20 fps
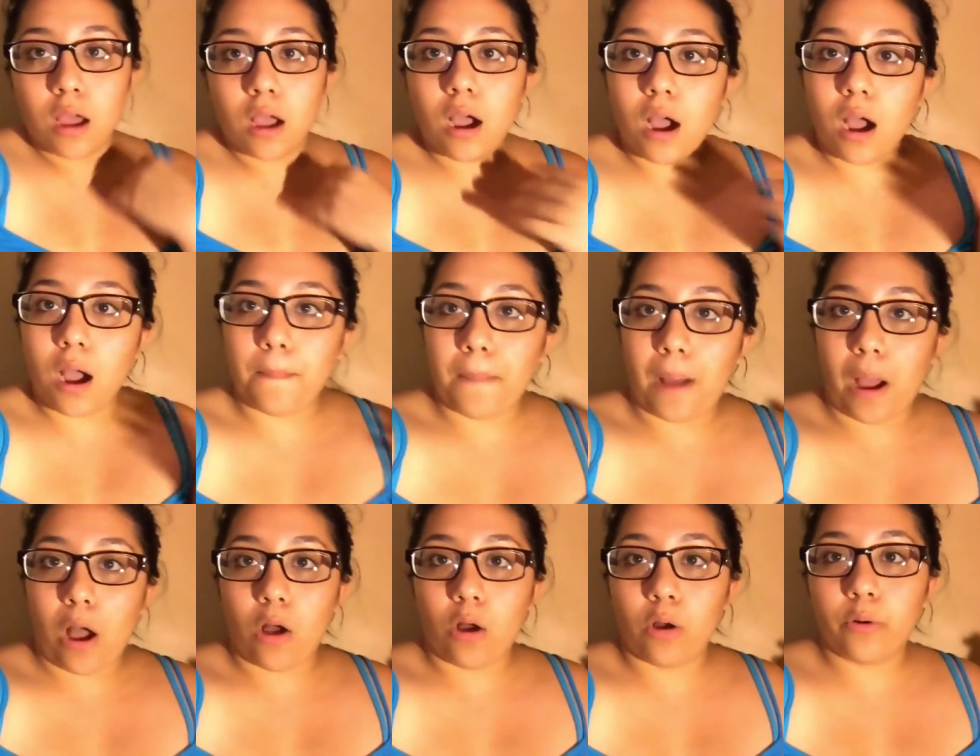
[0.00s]

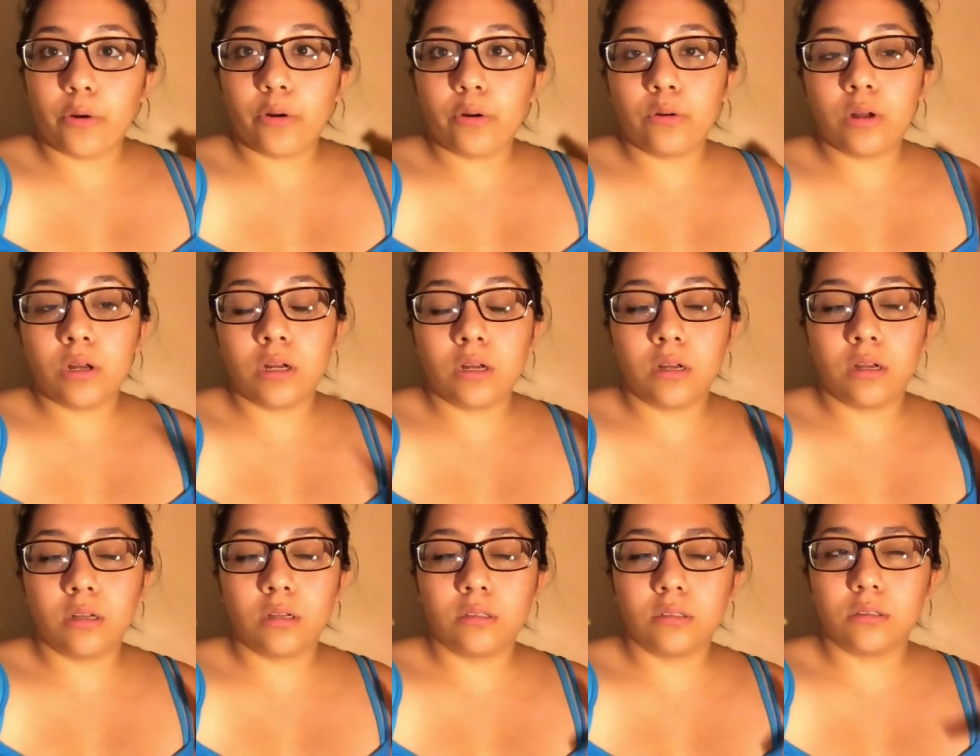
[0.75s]
Um, I'll
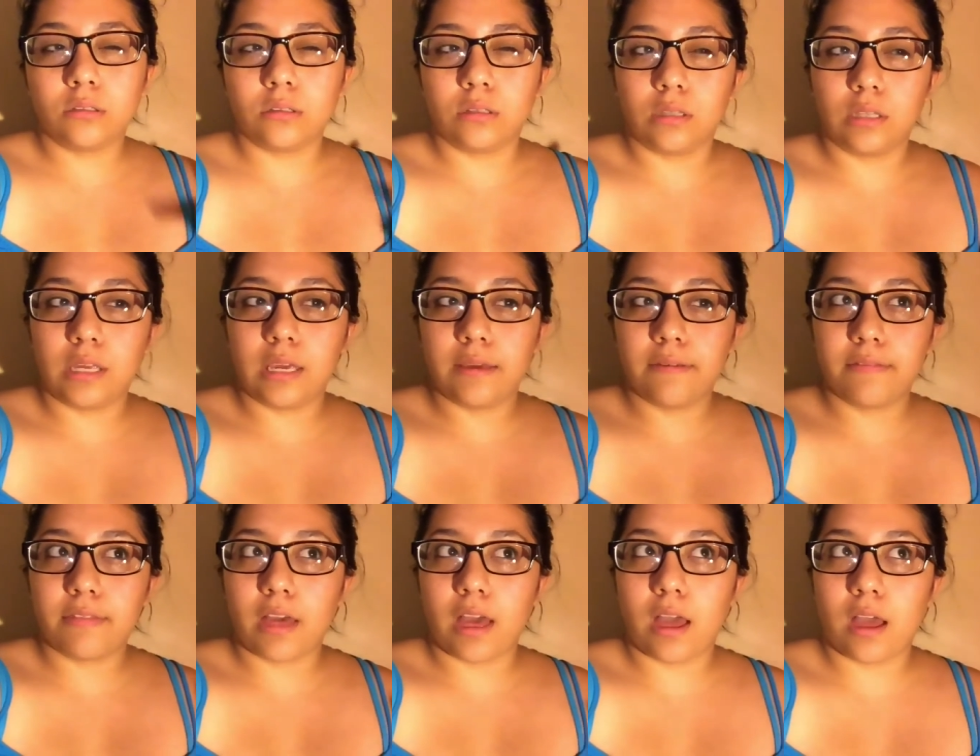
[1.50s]

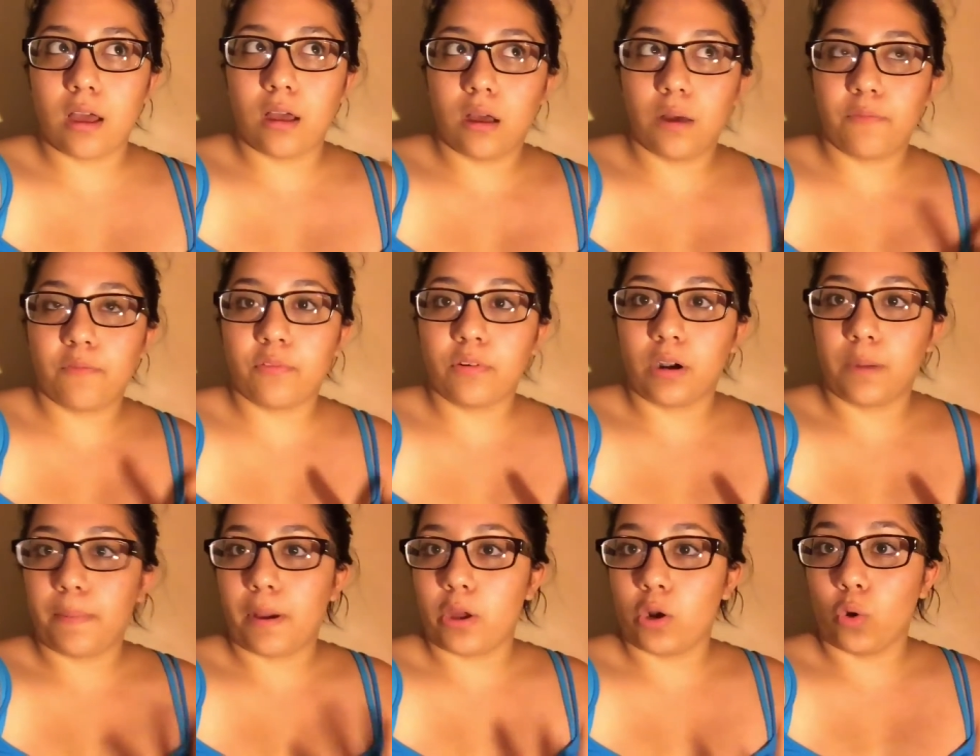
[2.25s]
leave that up
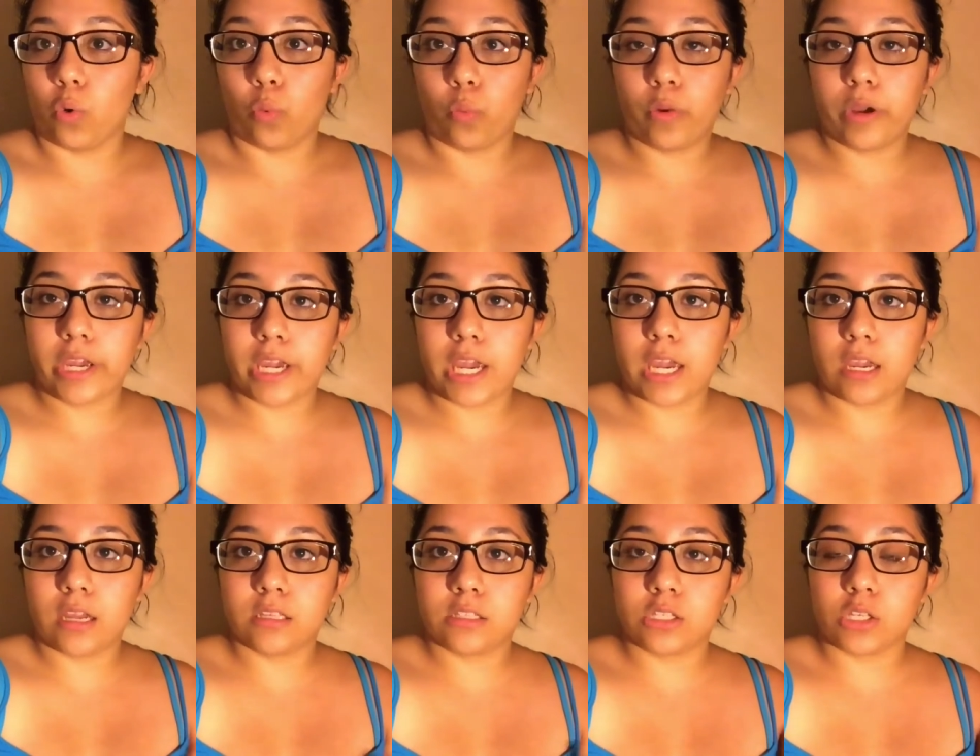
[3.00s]
for about a week.